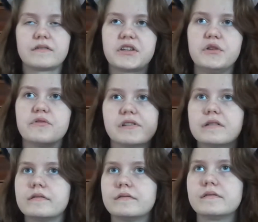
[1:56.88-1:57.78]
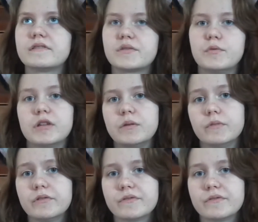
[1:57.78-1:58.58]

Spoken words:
Cue the spooky